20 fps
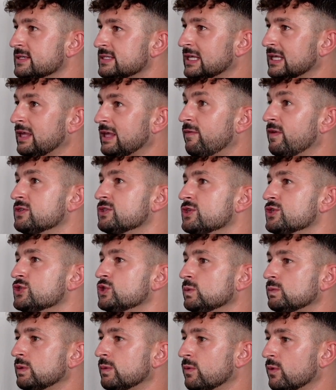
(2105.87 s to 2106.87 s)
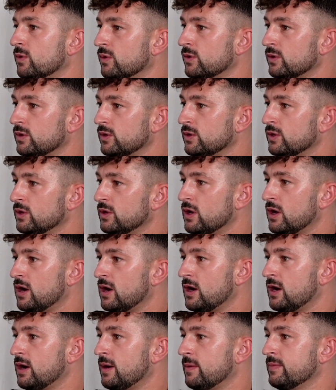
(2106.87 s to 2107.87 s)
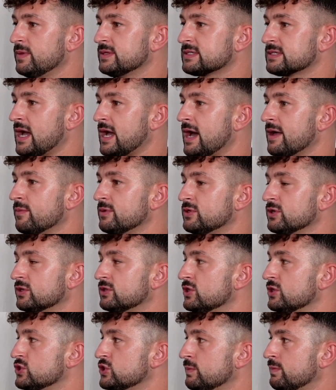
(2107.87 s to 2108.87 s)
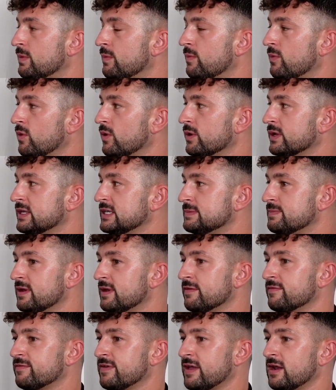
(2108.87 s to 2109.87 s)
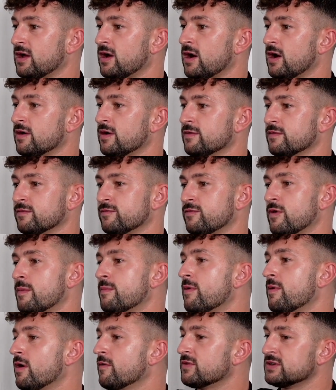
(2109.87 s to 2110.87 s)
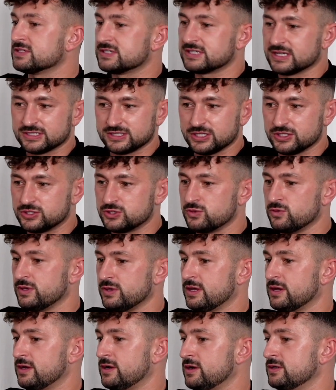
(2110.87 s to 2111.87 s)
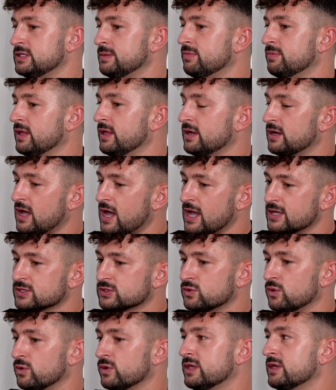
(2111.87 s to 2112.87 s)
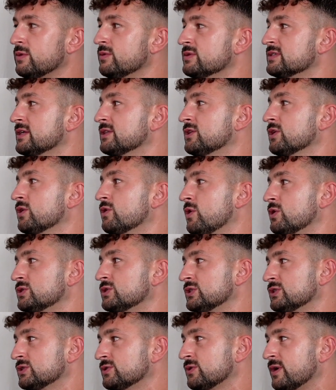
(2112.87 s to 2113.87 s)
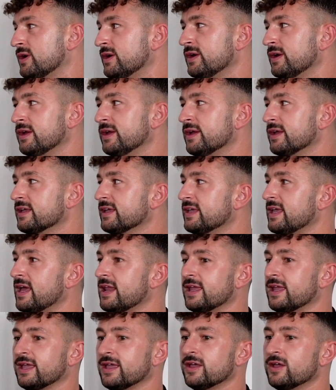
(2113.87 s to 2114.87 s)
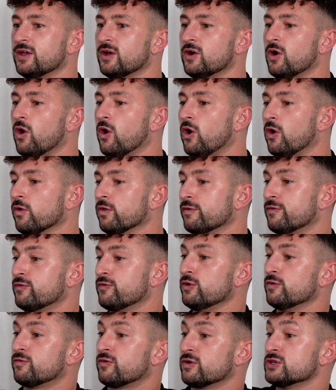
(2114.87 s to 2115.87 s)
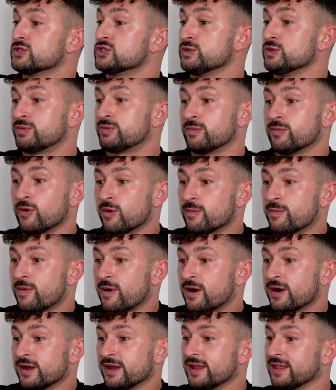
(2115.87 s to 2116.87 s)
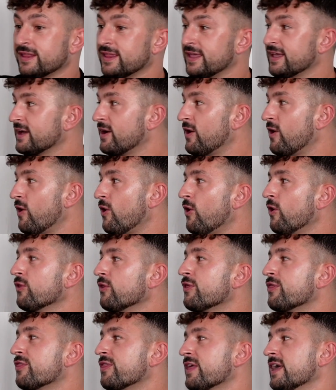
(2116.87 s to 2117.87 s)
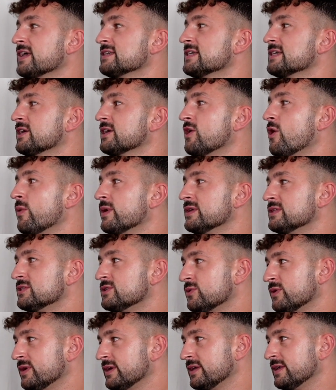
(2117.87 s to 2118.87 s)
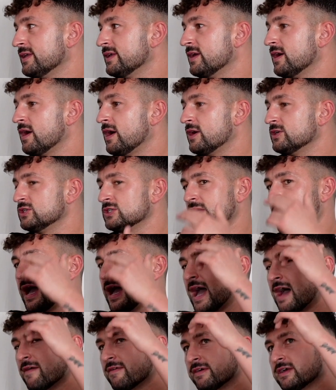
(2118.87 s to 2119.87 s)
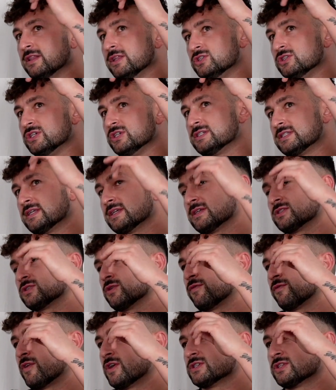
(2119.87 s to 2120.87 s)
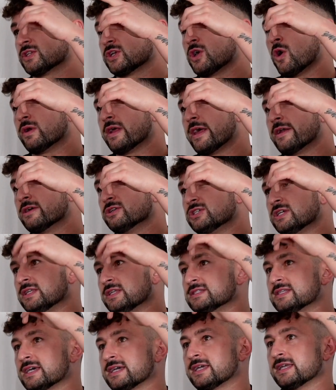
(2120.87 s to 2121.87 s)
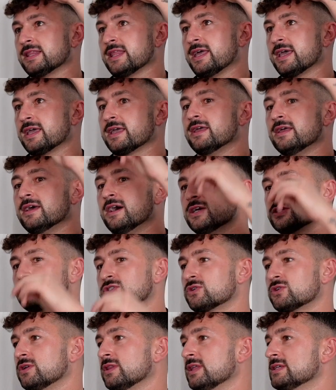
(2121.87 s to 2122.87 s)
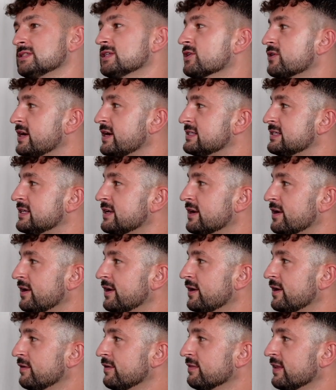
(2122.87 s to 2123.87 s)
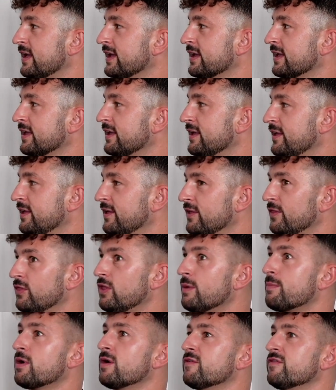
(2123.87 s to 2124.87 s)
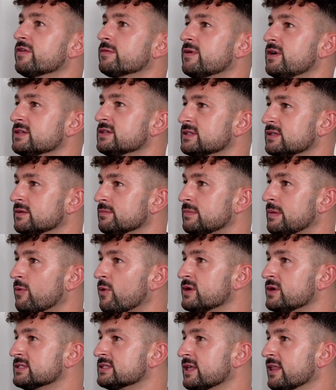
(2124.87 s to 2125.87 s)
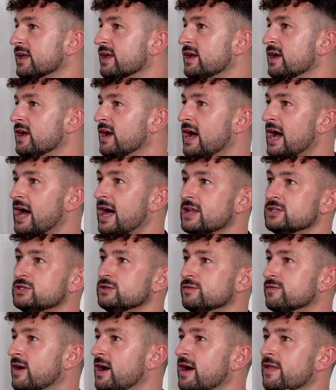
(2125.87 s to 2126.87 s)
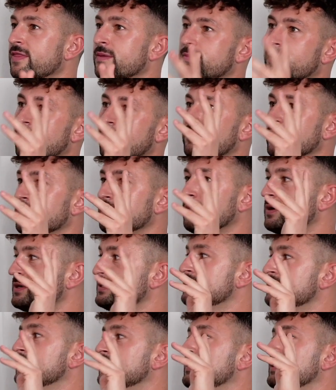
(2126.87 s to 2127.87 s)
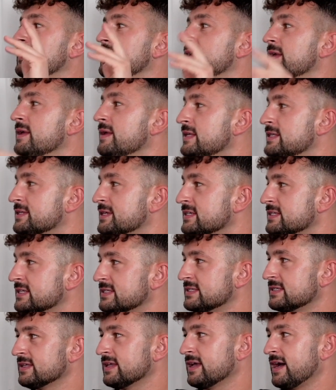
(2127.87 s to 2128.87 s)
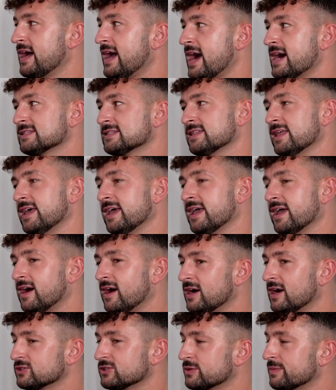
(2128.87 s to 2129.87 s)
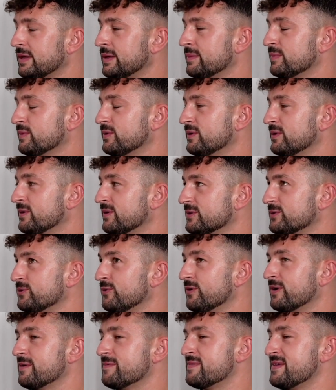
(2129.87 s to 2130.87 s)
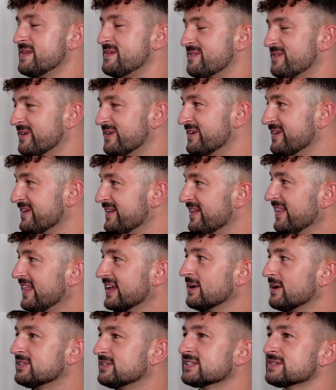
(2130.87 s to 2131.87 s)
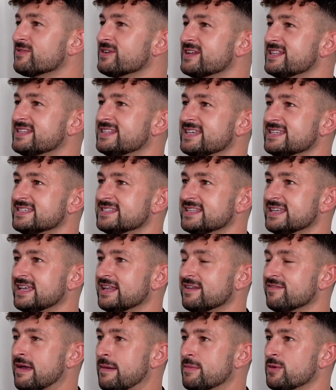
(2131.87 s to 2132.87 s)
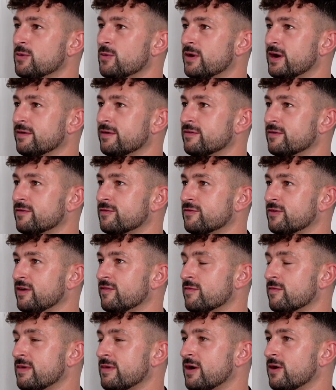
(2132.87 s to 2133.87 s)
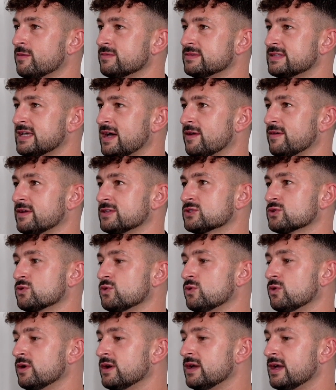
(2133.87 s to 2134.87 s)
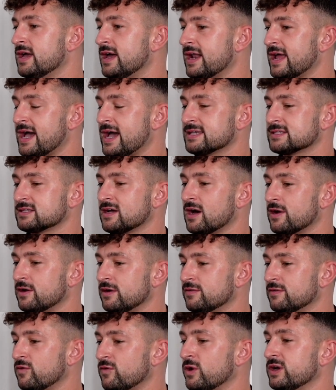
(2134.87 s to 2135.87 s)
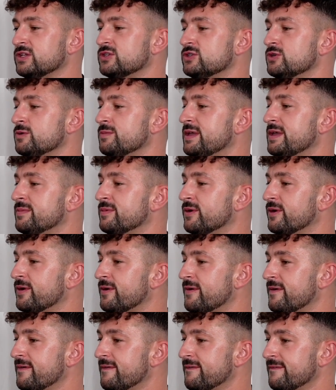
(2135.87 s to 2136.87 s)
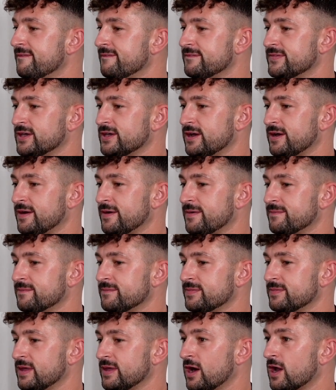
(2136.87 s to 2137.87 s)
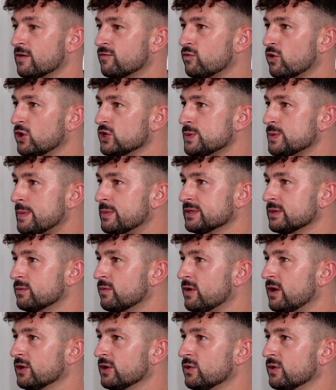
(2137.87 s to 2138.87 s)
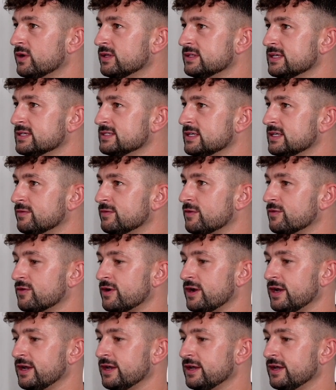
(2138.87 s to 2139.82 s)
Like if it's the Super Bowl, this guy we took to the Super Bowl, he's been a fan of football for 62 years. He played in high school. He was at the grocery store getting all the food for his Super Bowl party. Like all the things that go into it are just, I have like a logistic. So first, goat energy, and second, like a certain list of criteria of like the perfect person. People always say like, how did you find the perfect person? It's because I asked like 100 people or 200 people. Like I took someone to Disney in February for free from my hometown at school, and I asked 142 people. 142 people didn't want to go to Disney for free.